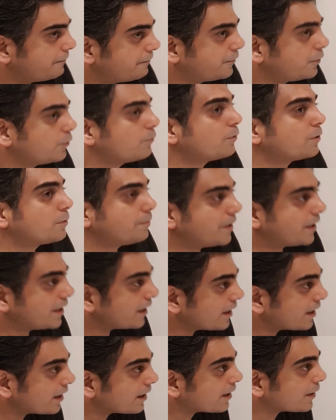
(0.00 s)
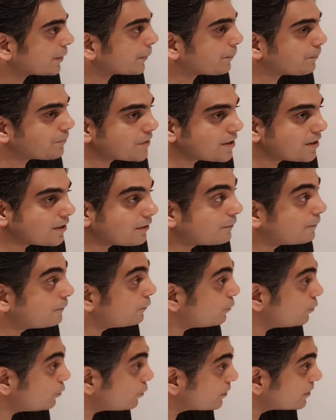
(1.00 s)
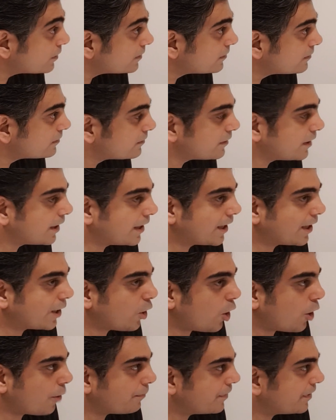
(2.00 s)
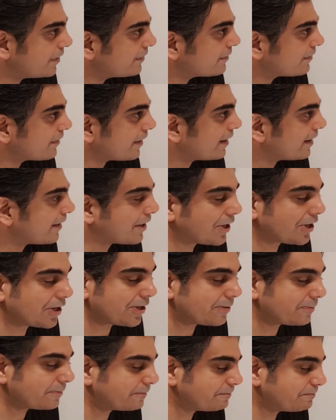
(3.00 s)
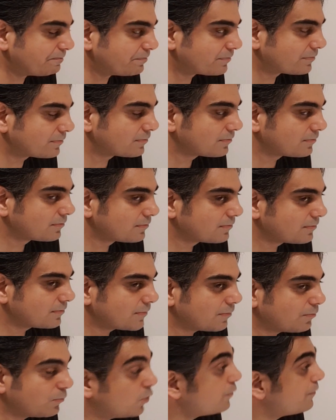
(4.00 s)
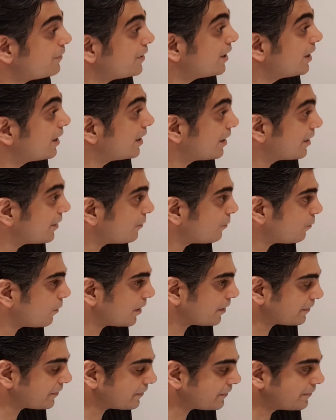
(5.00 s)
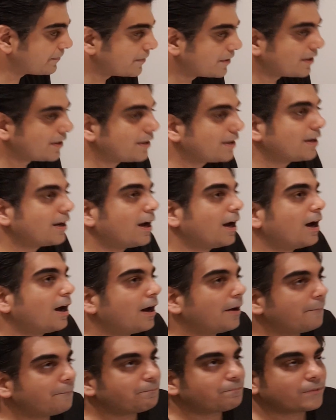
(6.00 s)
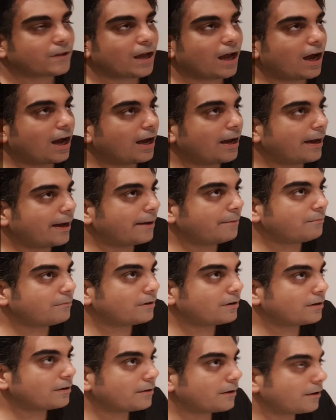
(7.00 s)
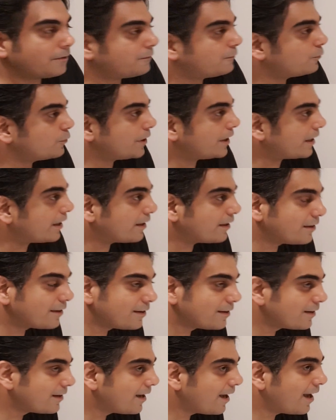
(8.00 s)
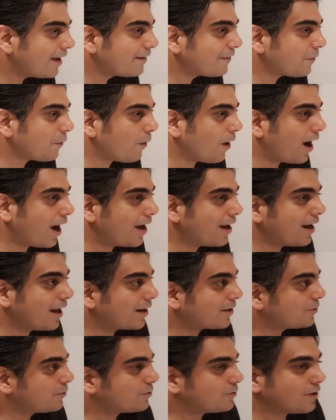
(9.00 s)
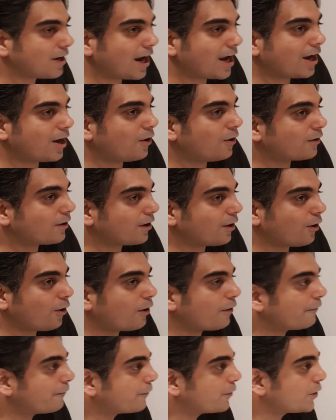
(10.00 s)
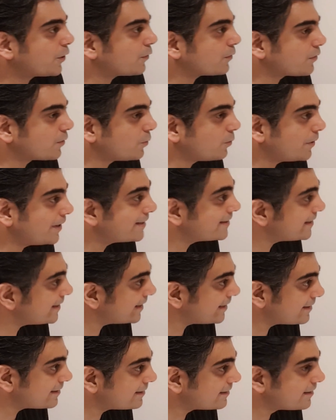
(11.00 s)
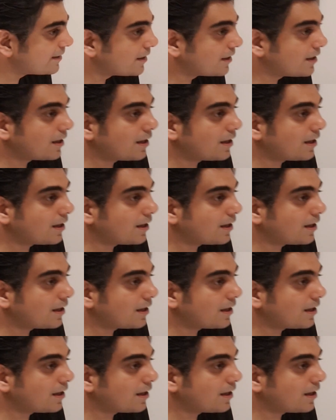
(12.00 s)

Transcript: Few would be food related hobbies and movie related ones. I am a foodie, so I like to try out a lot of cuisines.